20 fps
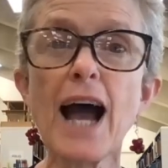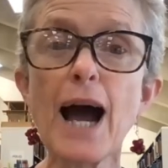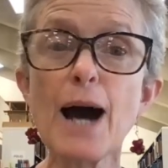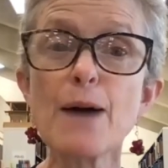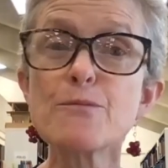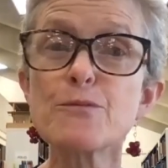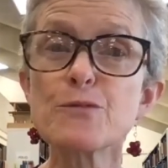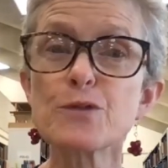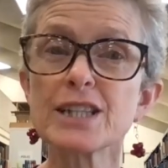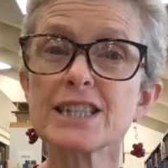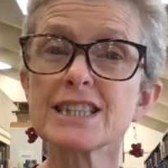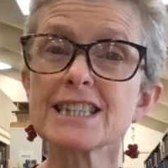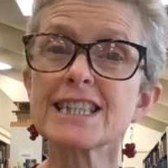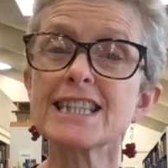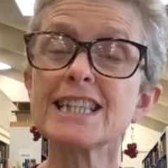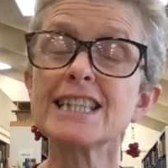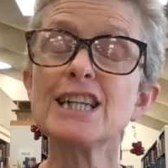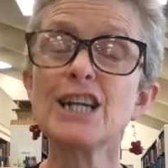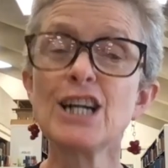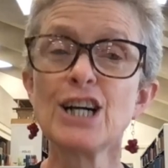I'm
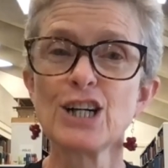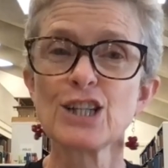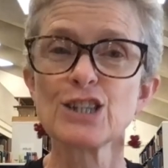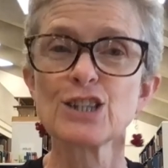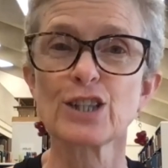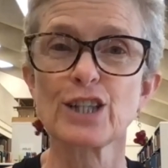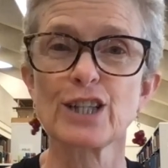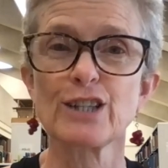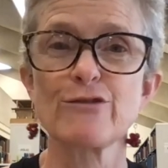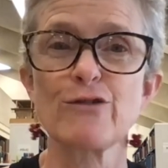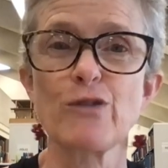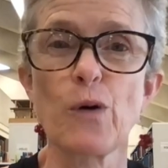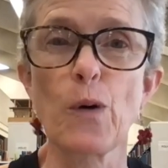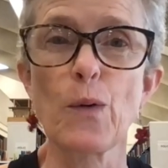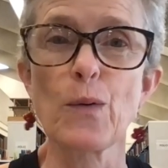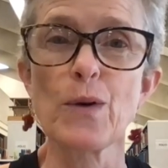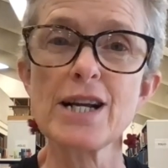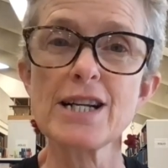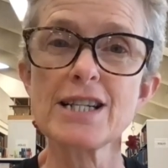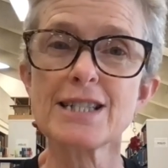really looking
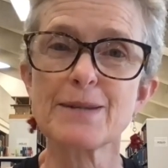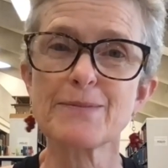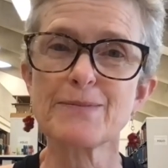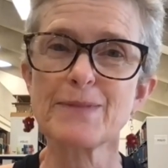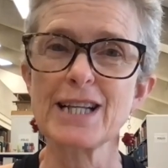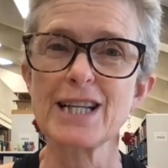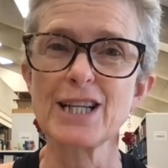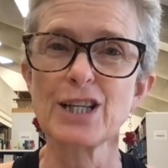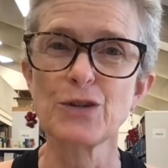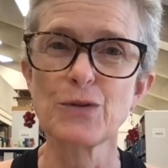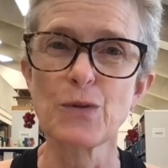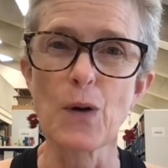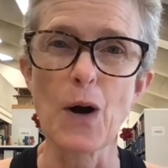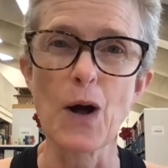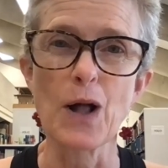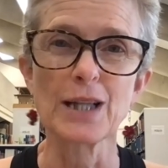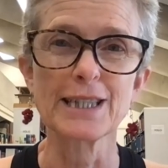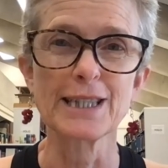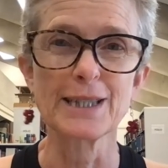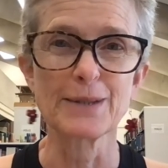forward to meeting you
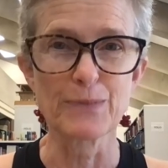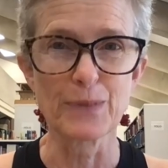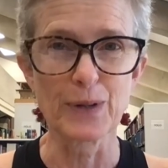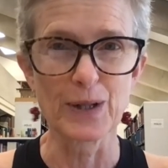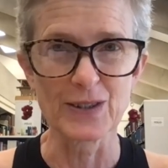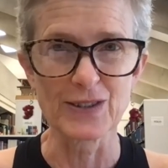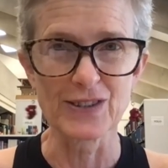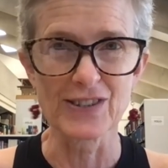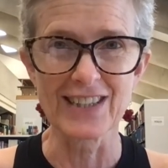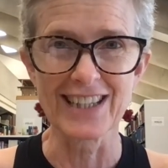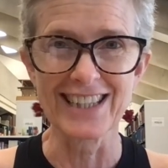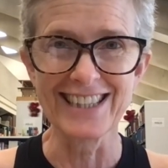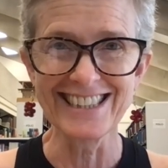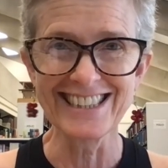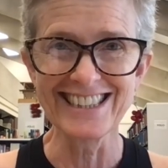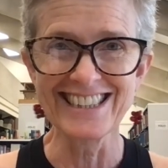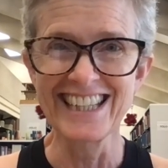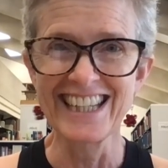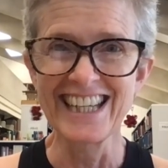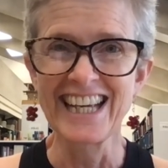all in
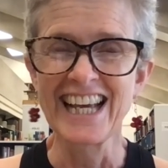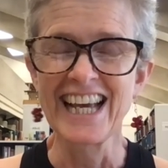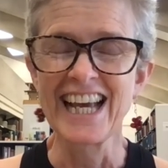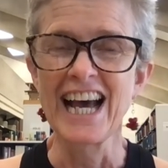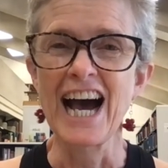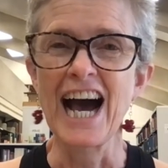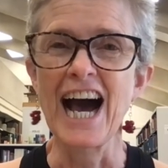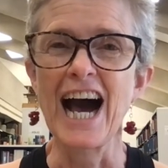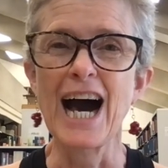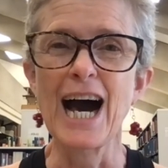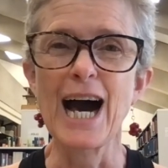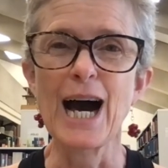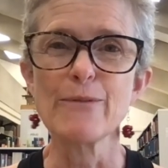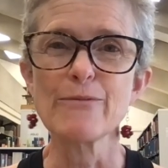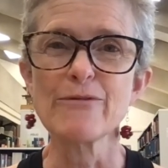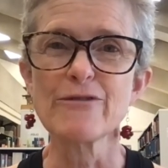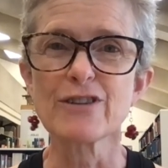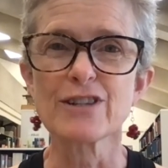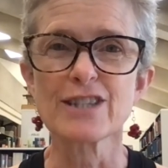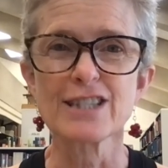person.
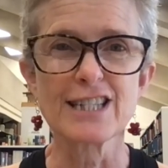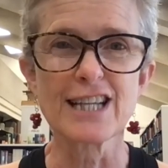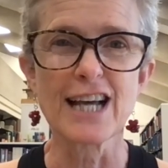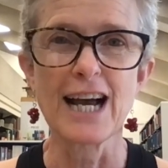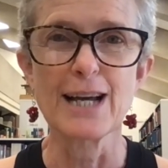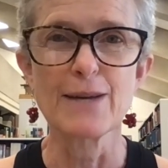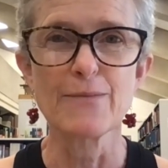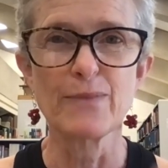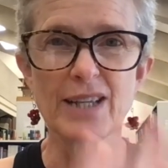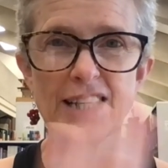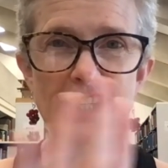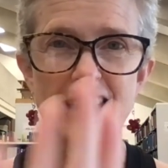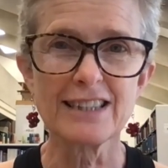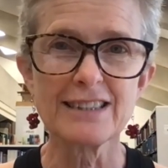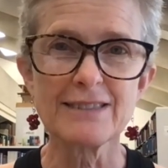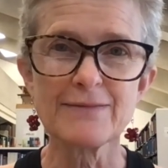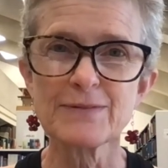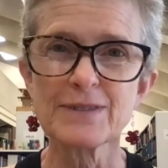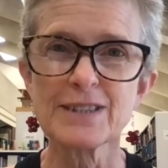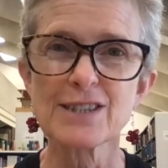For the time
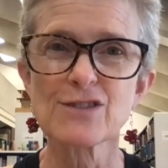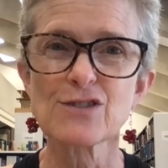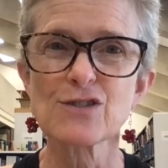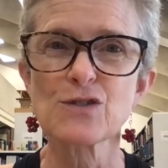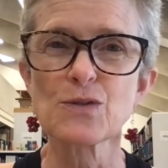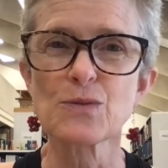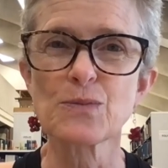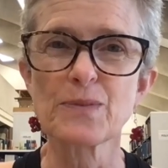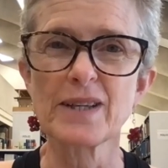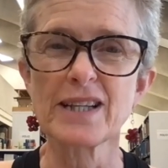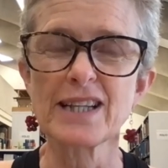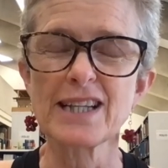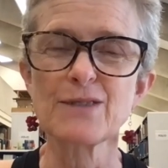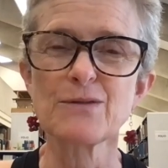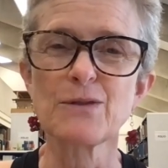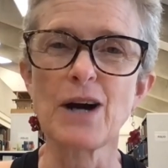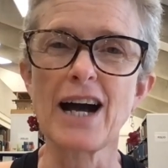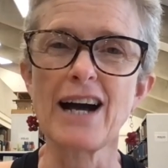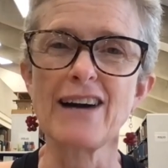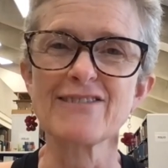being, this Zoom meeting
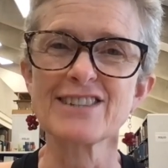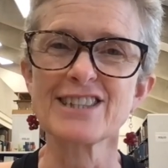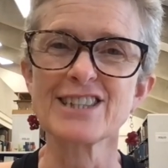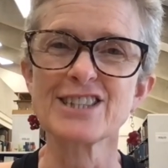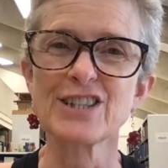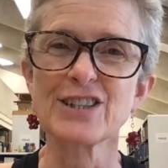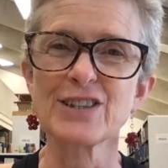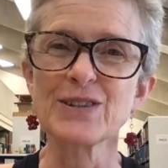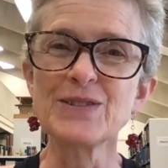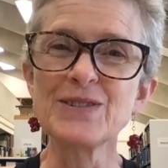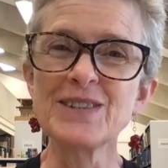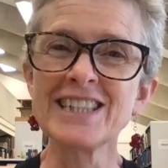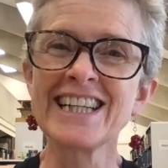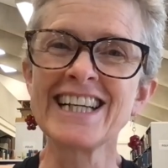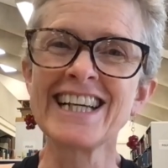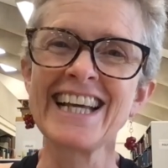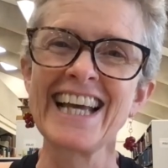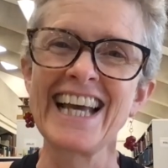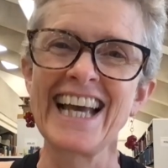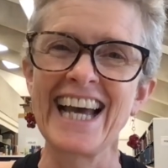will have to do.
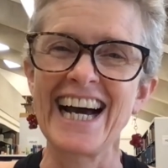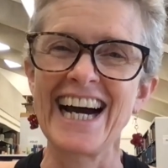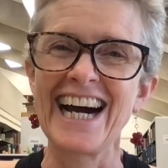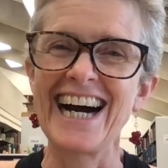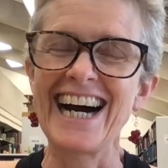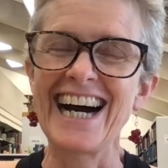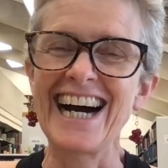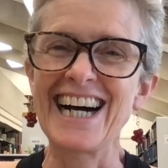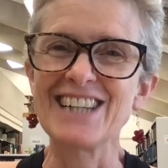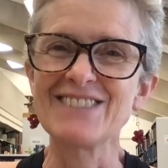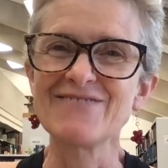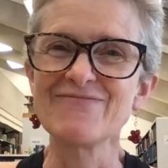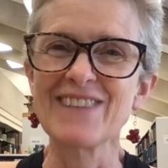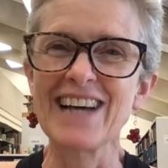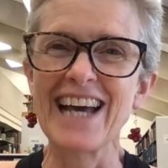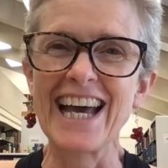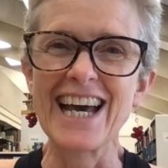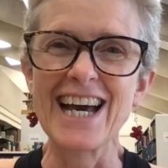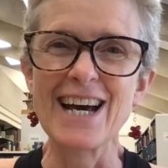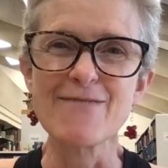
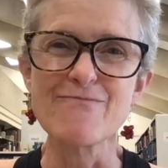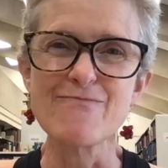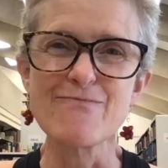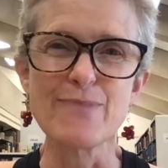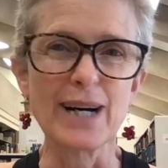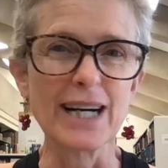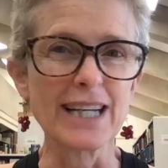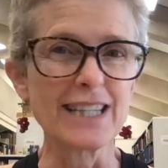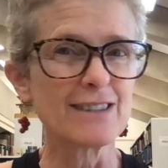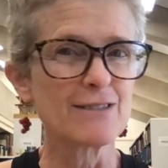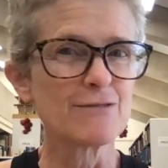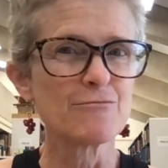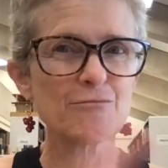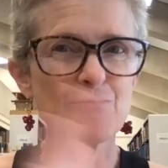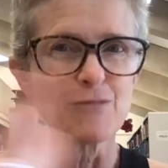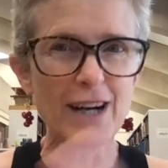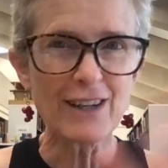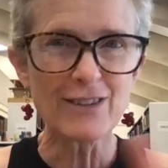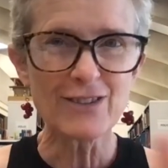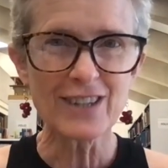But
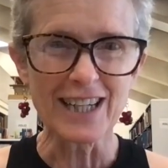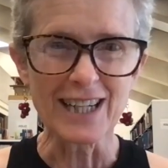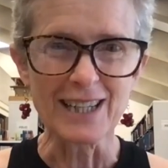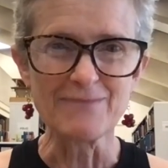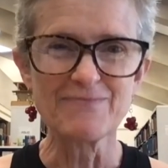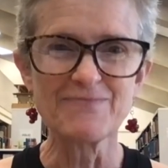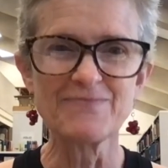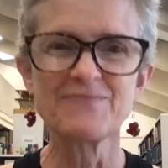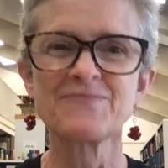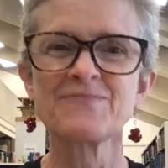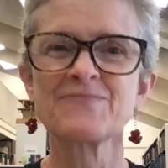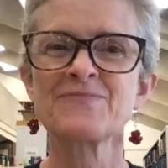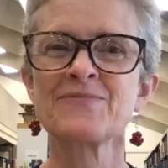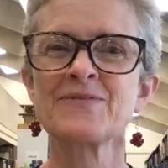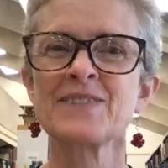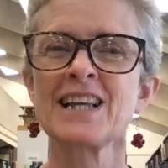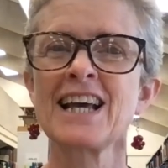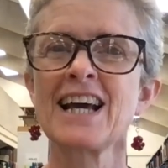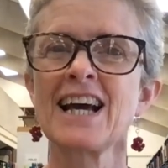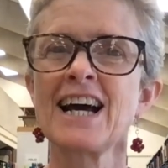welcome.
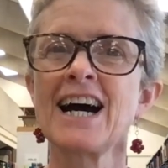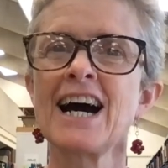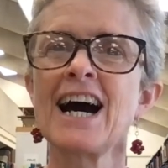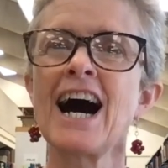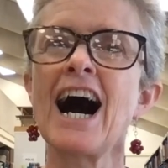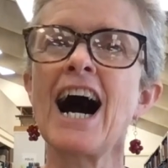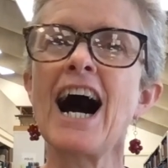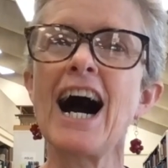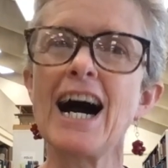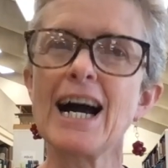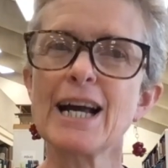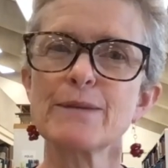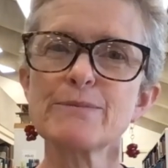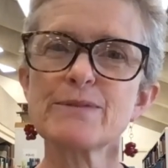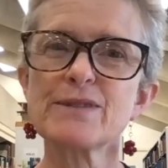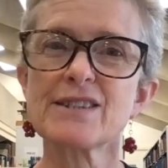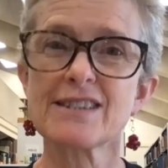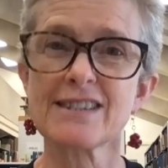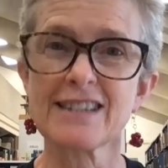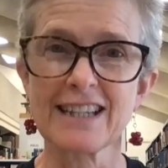I'm
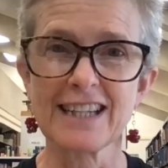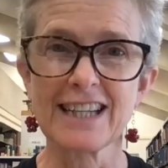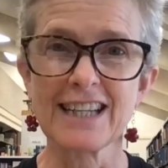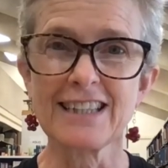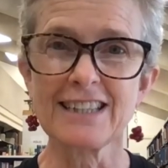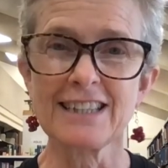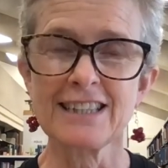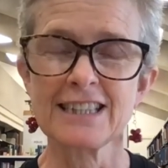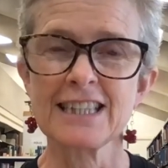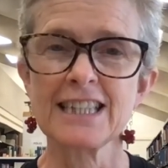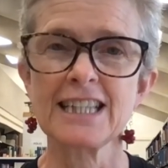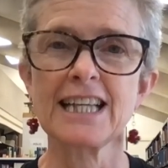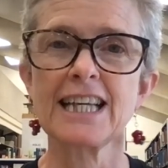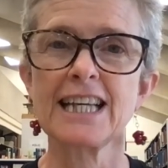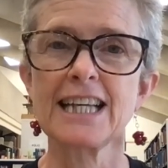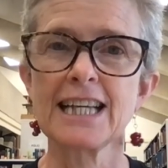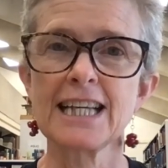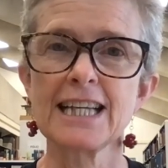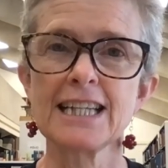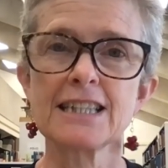sitting
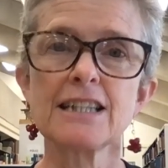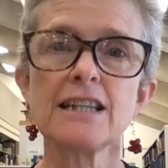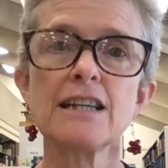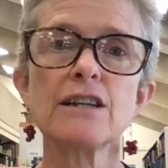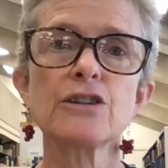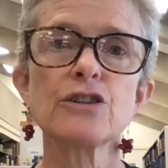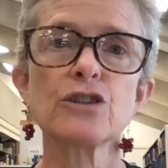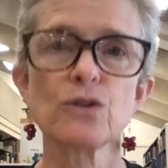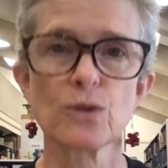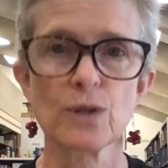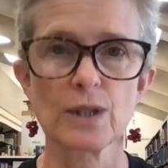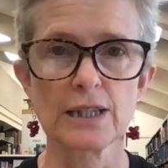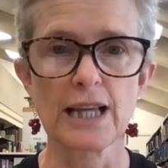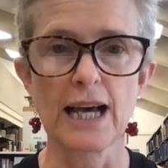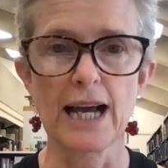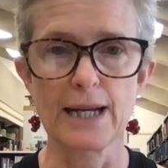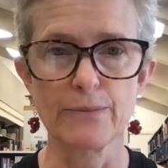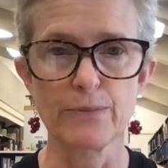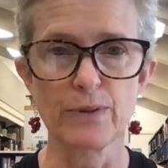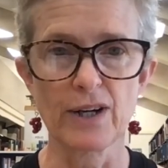in your
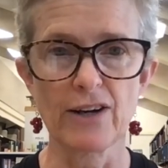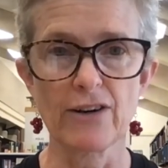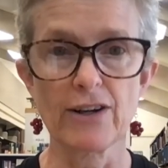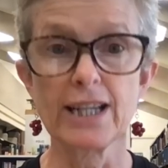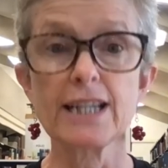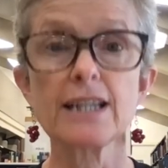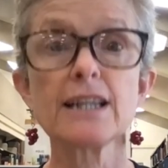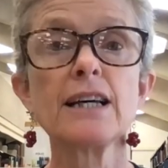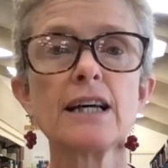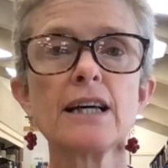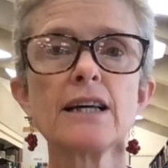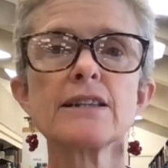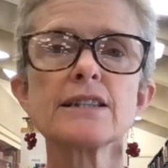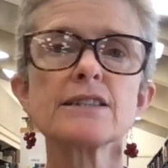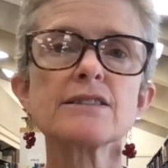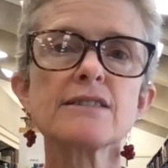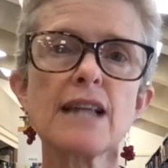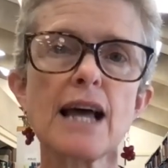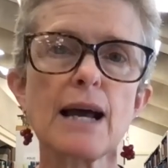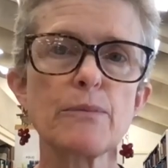library.
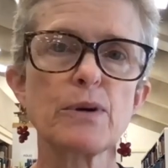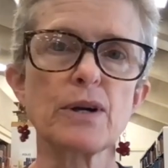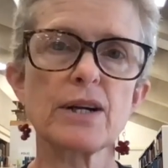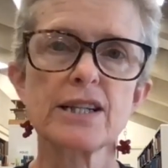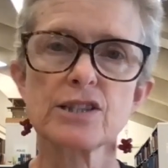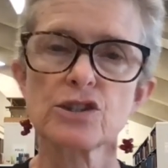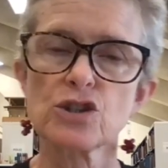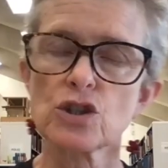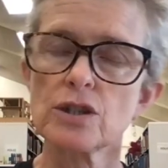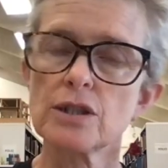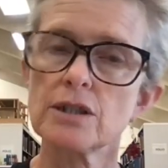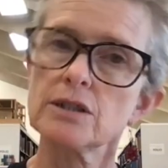This library is